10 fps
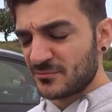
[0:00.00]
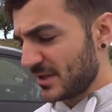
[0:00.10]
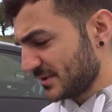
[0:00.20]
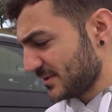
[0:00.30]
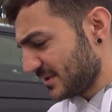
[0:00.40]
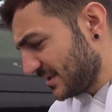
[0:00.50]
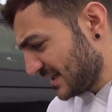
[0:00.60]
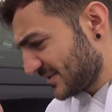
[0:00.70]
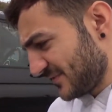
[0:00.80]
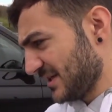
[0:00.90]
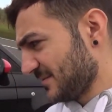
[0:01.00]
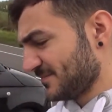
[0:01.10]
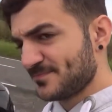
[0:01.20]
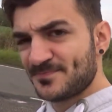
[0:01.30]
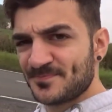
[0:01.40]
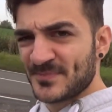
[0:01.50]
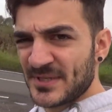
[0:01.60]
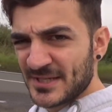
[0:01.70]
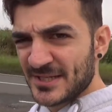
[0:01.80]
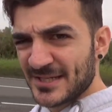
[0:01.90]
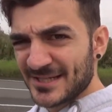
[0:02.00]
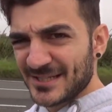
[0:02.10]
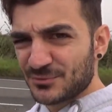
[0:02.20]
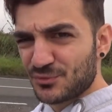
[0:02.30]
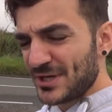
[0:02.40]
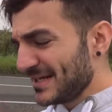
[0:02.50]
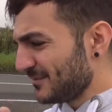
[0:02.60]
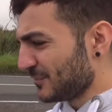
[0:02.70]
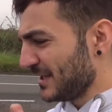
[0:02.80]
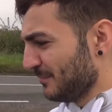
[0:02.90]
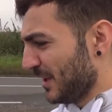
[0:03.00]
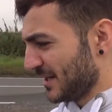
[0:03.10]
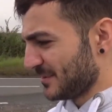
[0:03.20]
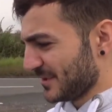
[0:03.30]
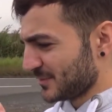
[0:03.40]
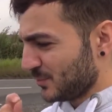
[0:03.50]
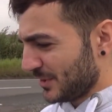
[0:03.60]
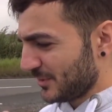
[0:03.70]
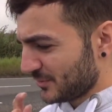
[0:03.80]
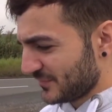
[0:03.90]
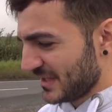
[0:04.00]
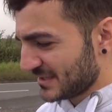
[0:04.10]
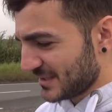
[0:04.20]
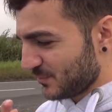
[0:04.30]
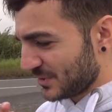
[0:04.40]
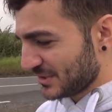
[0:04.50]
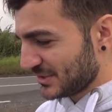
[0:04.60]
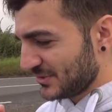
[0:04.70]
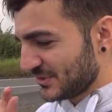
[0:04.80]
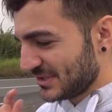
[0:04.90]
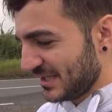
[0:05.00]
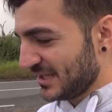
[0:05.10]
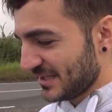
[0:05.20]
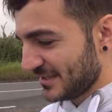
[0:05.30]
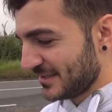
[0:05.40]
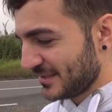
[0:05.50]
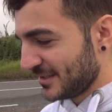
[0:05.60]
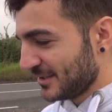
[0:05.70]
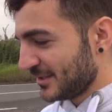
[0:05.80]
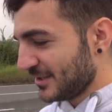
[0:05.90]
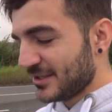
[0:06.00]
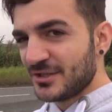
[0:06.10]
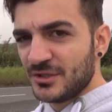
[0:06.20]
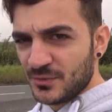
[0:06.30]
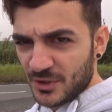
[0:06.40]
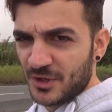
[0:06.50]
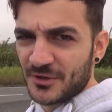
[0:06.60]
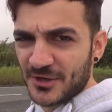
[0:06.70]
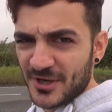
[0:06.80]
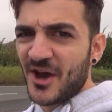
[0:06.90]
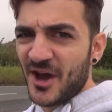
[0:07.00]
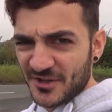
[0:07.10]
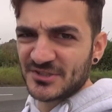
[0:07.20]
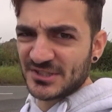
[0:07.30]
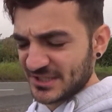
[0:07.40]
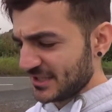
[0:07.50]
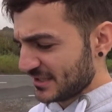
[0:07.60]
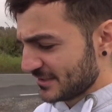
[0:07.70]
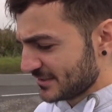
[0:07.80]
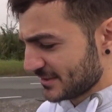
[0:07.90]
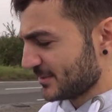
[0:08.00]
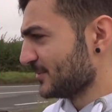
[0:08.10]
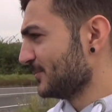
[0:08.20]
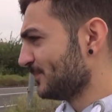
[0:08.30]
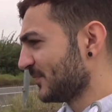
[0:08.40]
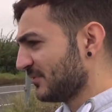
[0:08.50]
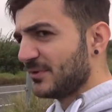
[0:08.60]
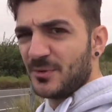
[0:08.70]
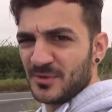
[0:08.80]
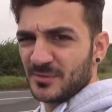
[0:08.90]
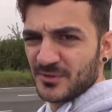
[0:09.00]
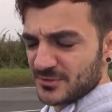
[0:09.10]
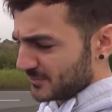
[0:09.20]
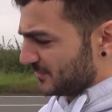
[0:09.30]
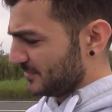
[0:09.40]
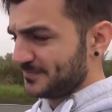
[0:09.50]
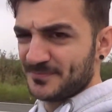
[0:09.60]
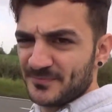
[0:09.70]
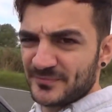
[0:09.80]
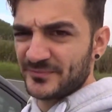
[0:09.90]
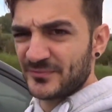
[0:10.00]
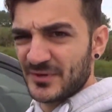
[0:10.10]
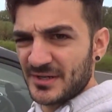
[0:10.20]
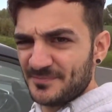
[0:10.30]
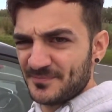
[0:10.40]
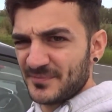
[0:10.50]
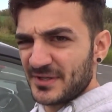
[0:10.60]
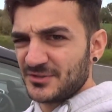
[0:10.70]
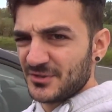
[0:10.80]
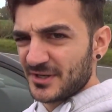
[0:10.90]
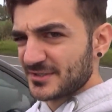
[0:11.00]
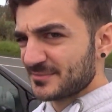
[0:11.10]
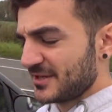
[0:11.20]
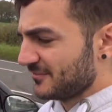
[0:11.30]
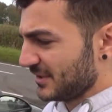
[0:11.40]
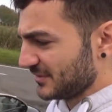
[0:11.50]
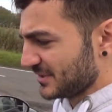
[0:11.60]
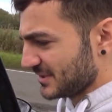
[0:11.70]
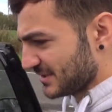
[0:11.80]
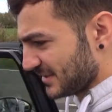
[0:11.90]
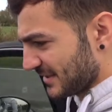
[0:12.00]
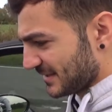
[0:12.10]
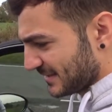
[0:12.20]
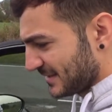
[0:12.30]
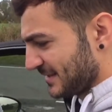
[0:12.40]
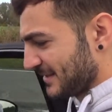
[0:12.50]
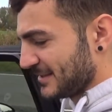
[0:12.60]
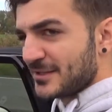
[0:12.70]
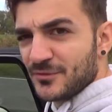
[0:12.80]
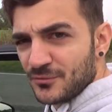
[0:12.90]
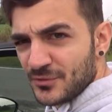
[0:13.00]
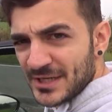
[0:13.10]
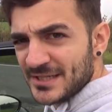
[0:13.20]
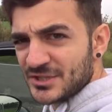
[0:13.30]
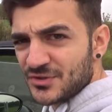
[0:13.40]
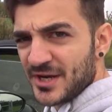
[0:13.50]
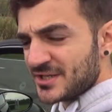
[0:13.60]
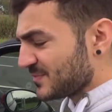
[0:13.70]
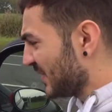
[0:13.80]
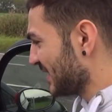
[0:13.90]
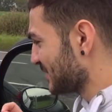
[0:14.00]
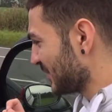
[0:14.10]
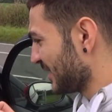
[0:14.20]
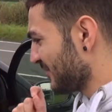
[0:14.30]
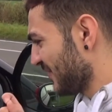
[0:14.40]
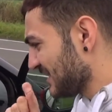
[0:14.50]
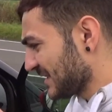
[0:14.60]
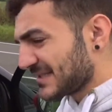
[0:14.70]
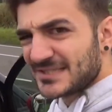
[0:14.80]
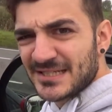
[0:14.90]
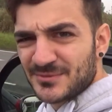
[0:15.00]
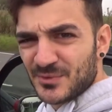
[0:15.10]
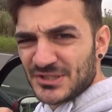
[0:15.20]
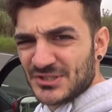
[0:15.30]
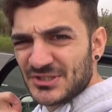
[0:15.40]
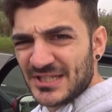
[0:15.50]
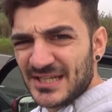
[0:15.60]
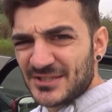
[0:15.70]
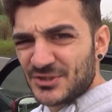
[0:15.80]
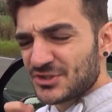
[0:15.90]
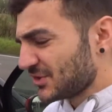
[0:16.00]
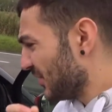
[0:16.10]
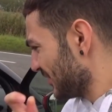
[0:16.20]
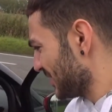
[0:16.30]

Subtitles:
Right, so the next thing is really, really minor, but it's one of those things that once you see it, you can't unsee it. So if we open up the door, right, and you guys may think this is like really strange, but it's one of them things, like I said, once you see it, you just can't